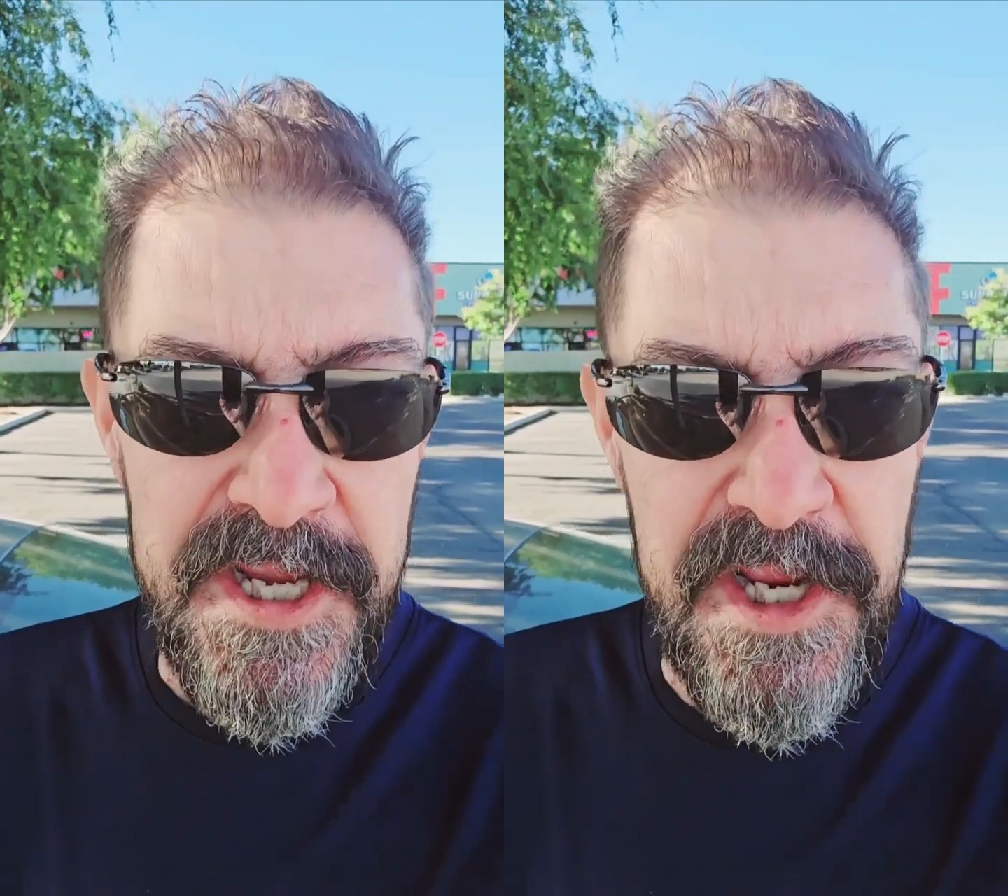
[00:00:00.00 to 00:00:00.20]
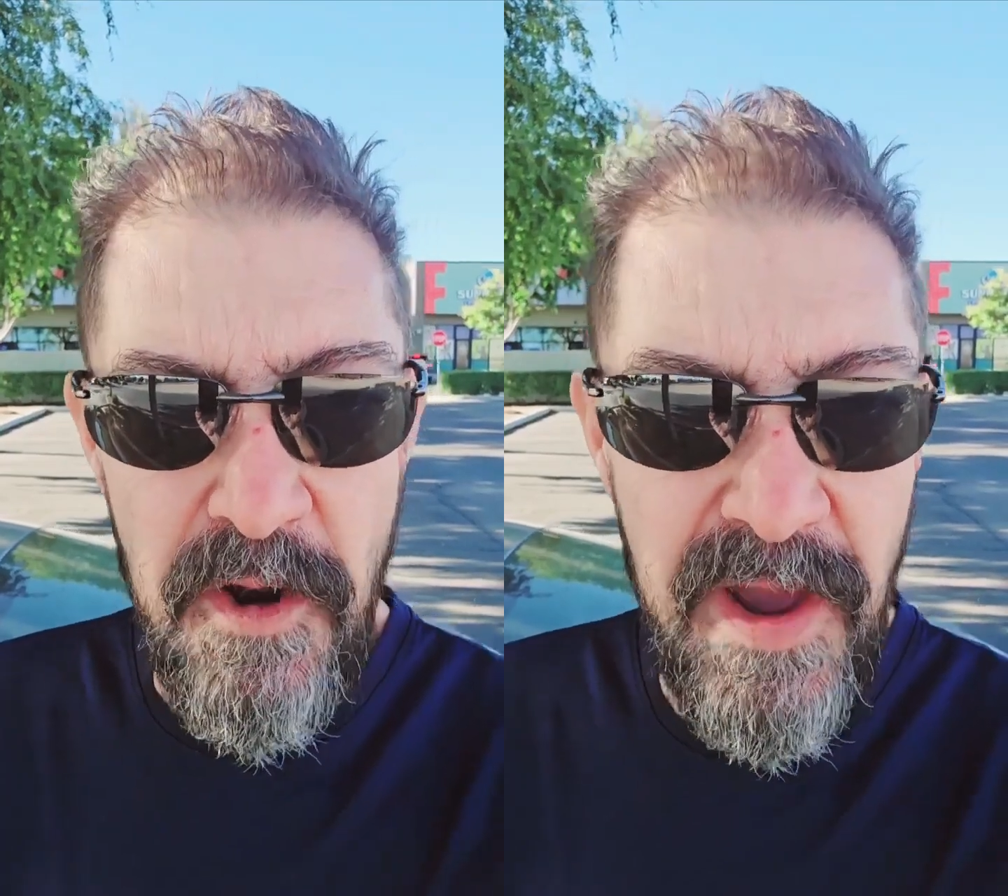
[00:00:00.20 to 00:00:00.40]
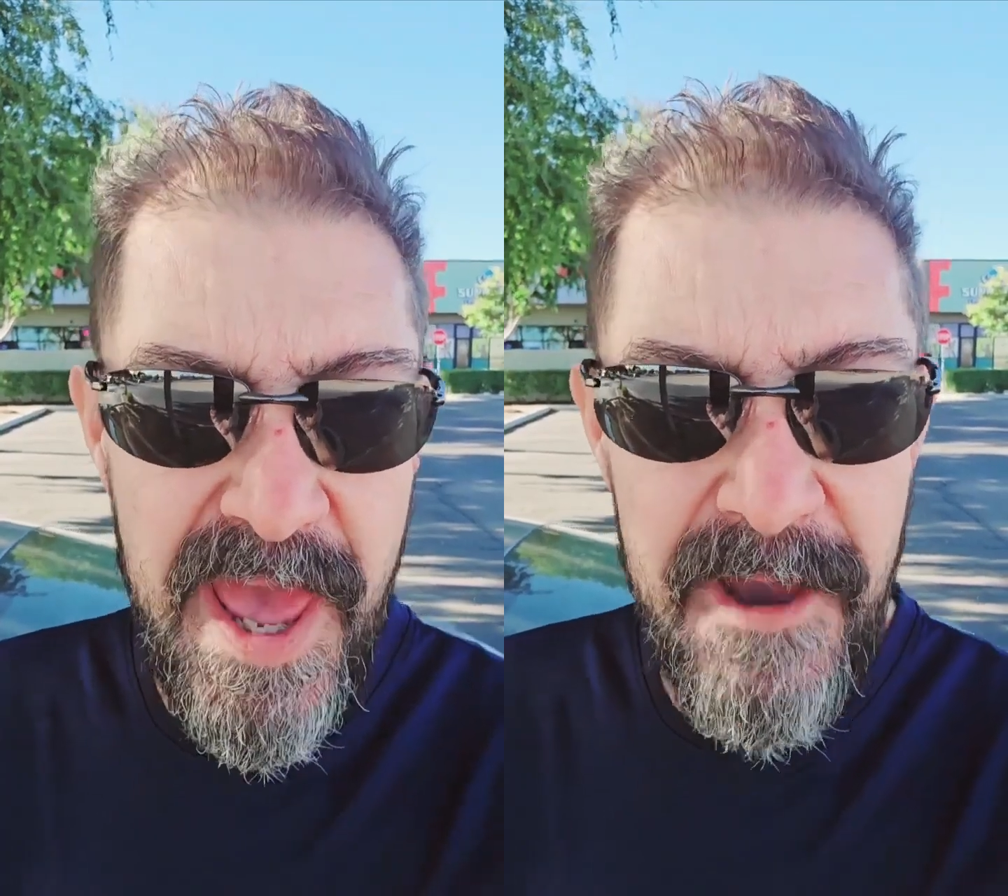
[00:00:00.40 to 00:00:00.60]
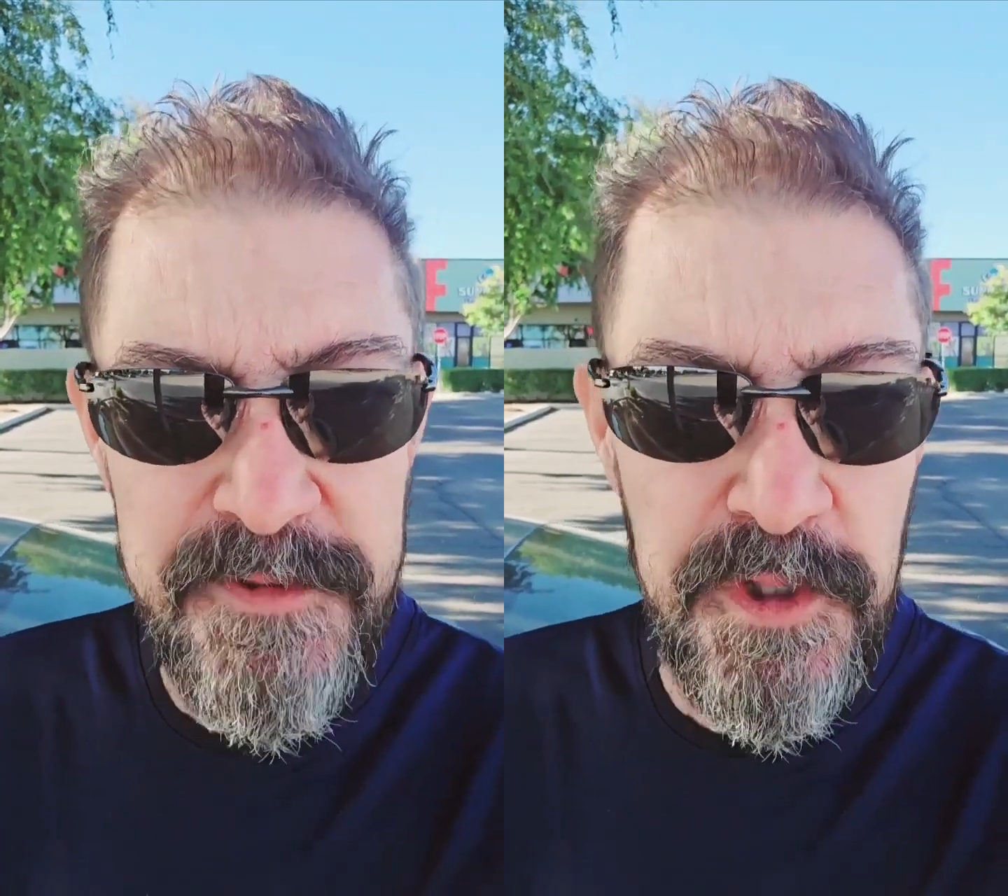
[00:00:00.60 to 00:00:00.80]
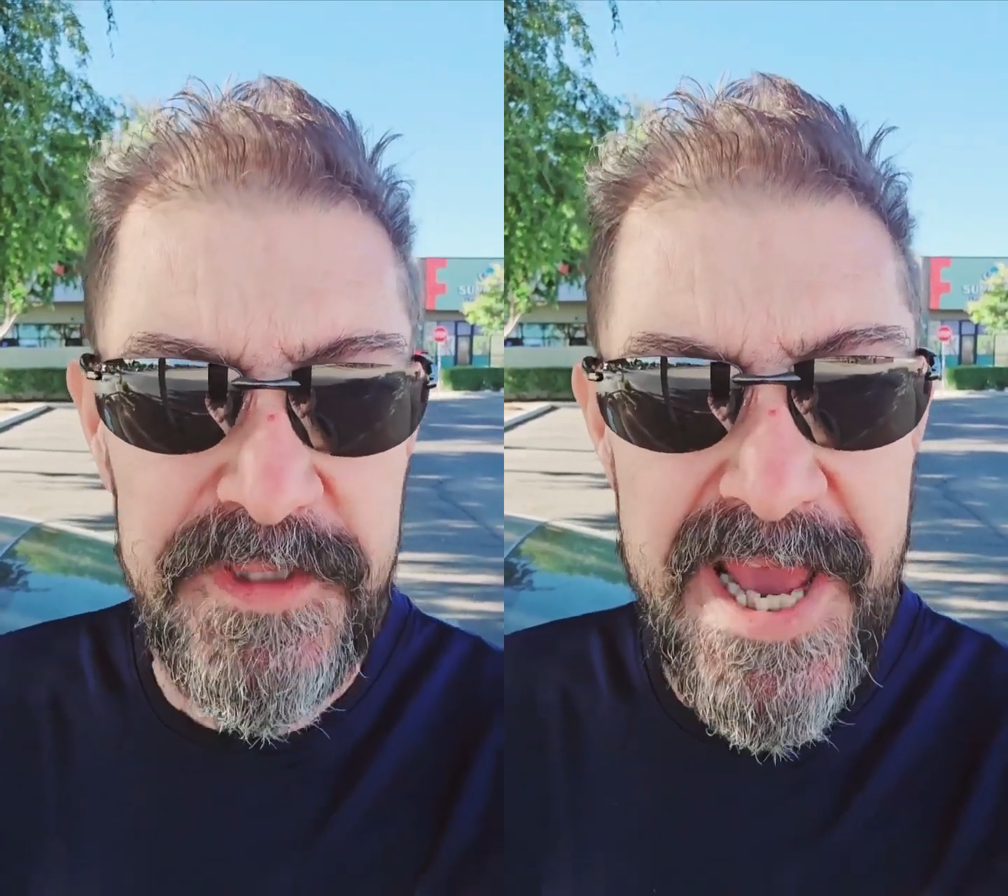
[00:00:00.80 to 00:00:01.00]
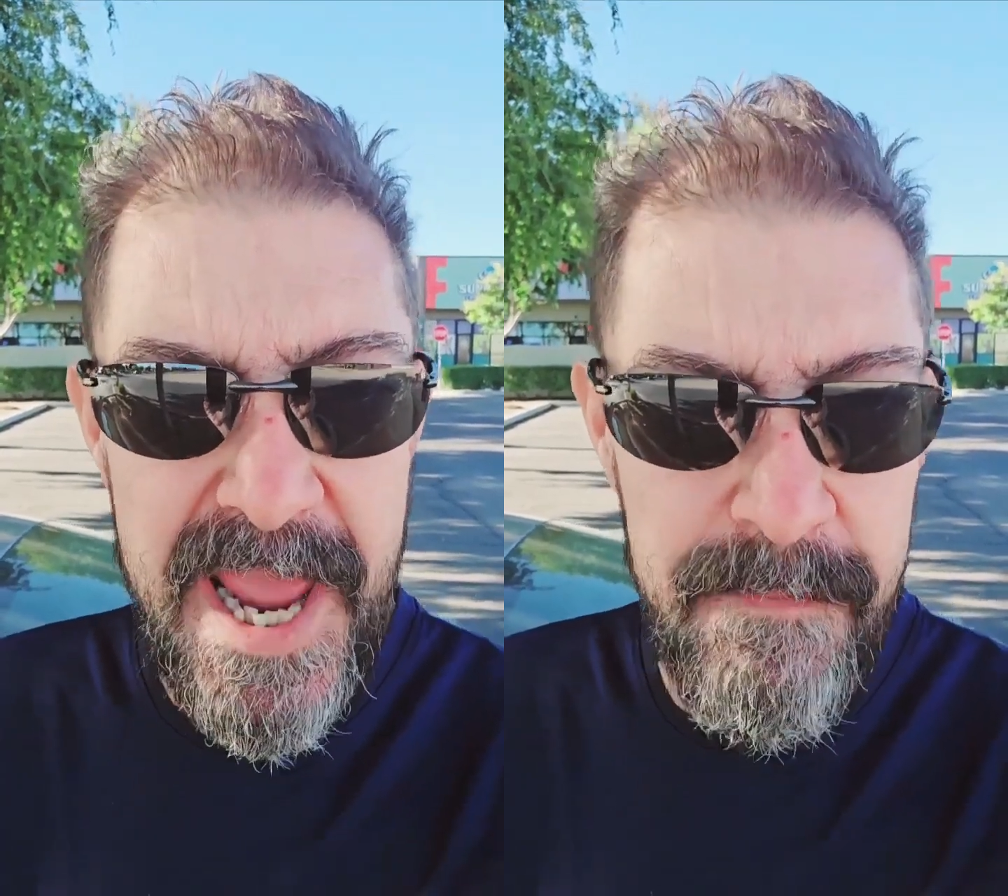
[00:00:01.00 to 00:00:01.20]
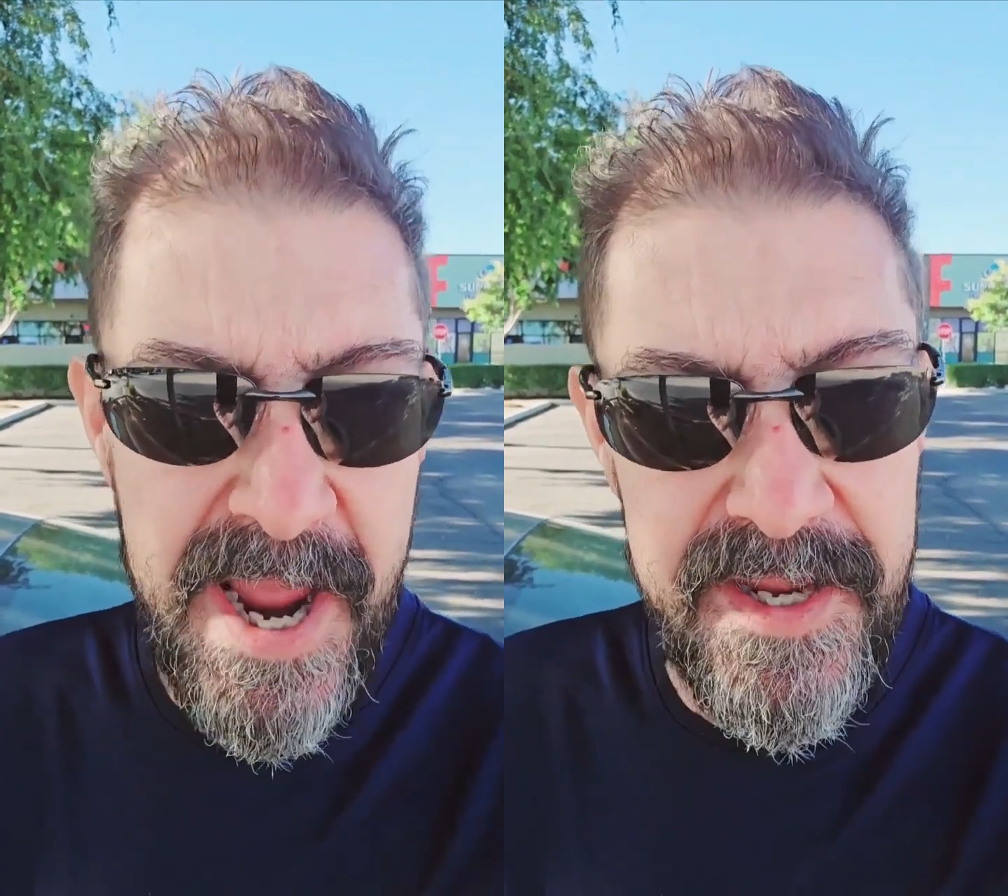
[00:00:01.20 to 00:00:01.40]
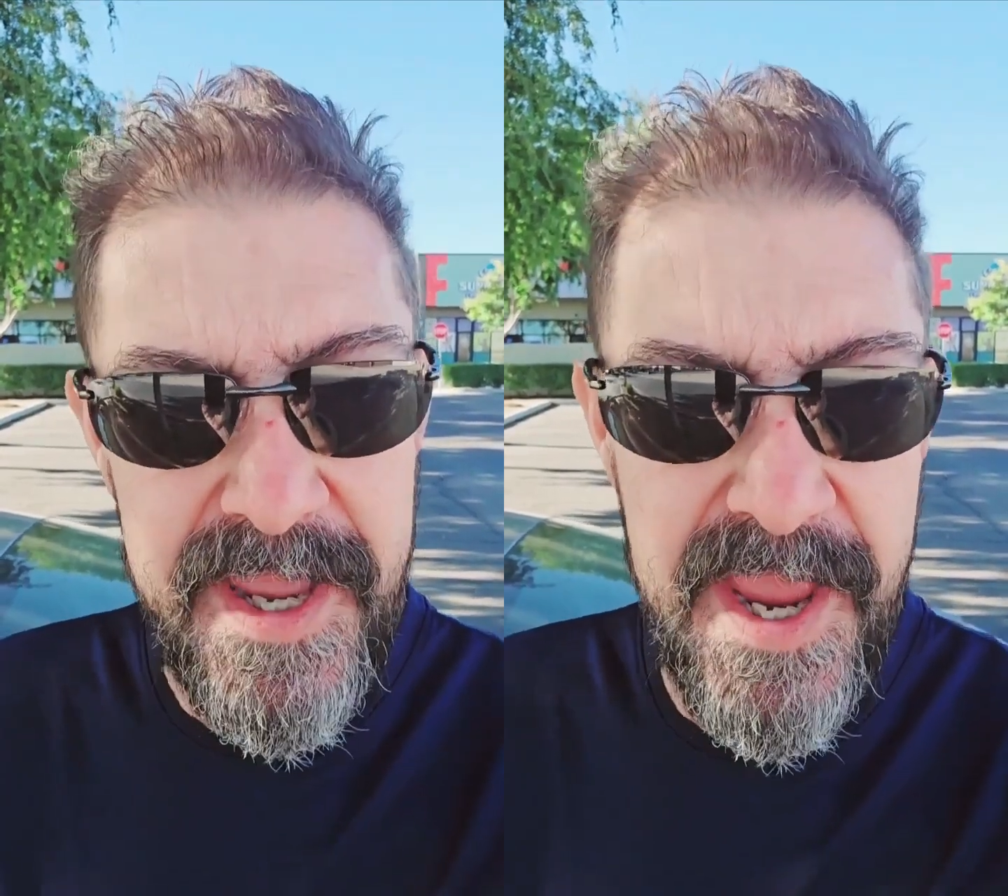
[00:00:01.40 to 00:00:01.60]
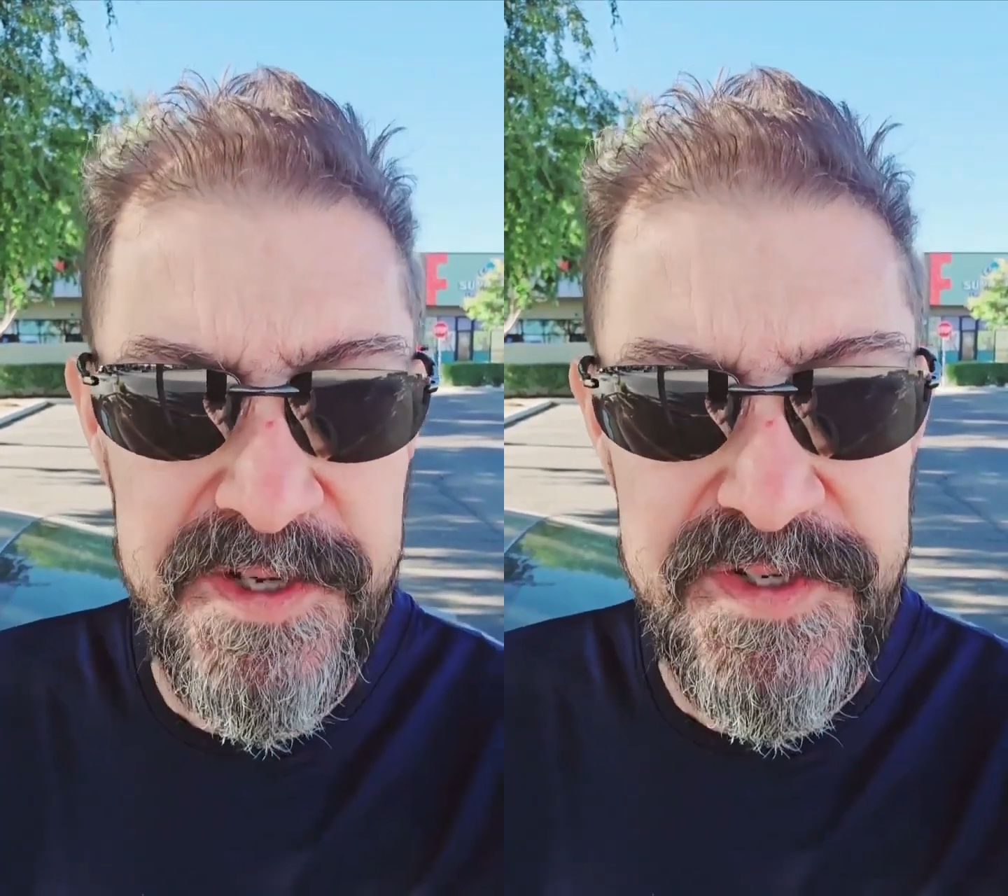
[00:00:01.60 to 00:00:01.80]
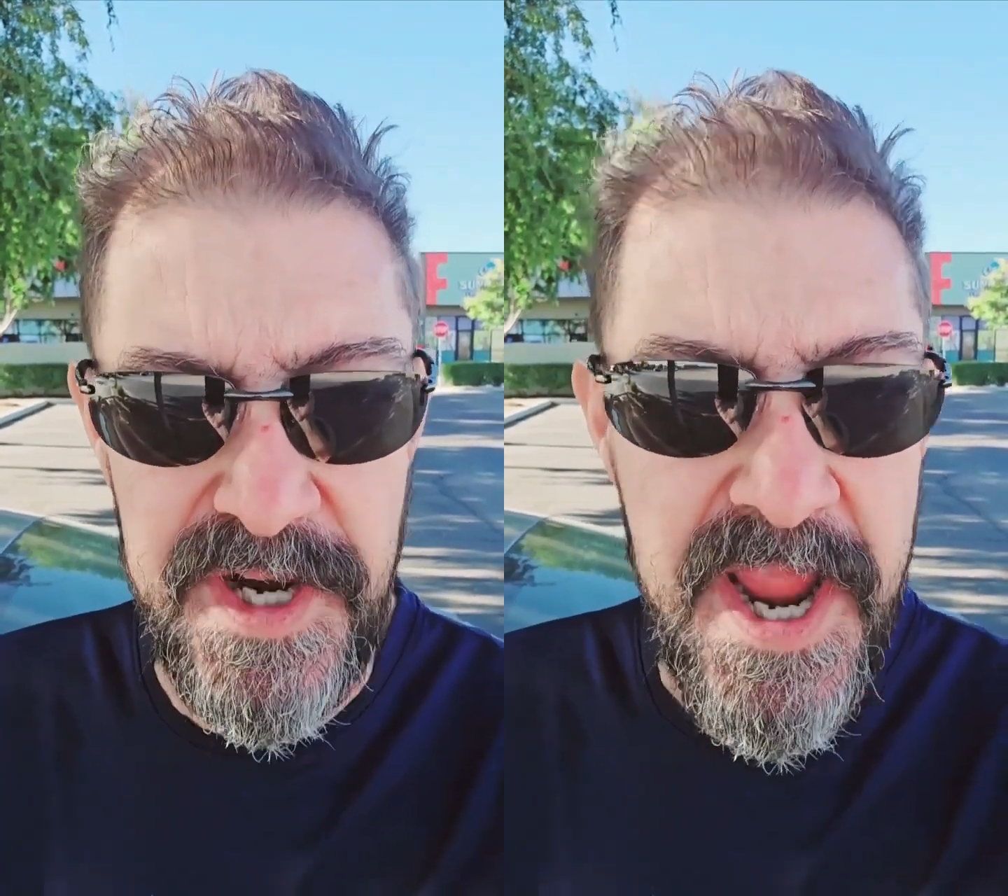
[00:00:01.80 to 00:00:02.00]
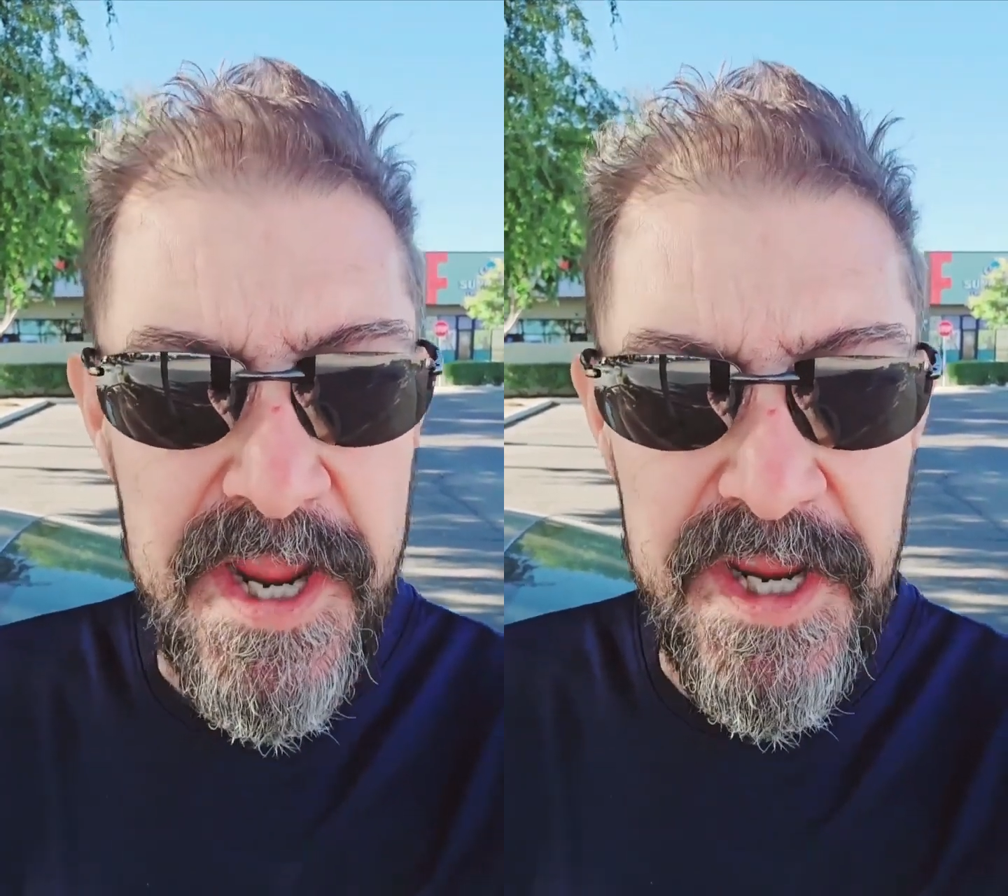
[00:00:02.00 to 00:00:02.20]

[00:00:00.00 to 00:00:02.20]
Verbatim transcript: You don't have to die by cancer.